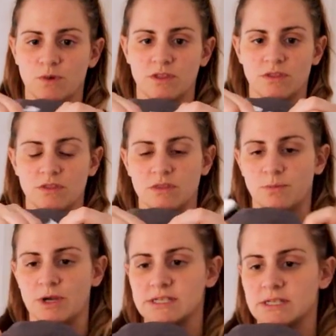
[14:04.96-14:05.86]
with the
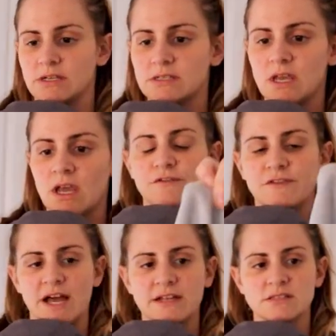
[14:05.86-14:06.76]
press studs. The
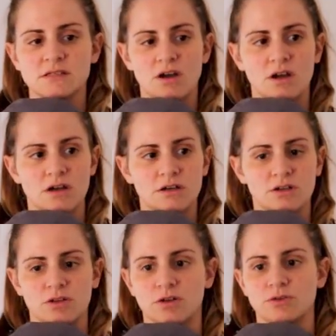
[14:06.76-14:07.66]
flats are
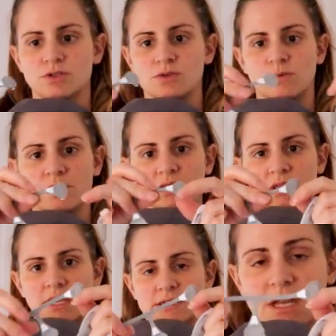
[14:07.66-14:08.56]
closed with
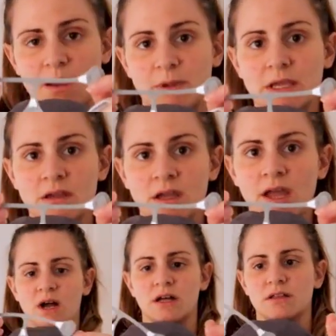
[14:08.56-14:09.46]
a snappy.
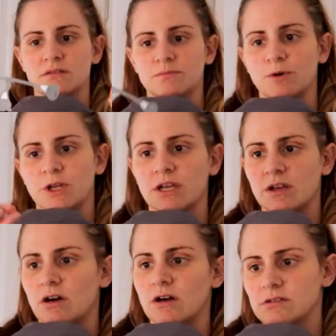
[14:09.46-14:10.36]
While putting it
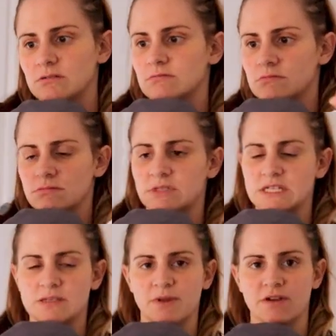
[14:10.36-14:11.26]
on
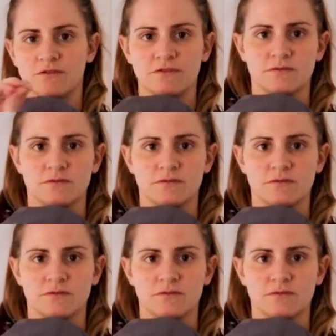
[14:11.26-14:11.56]
takes a bit of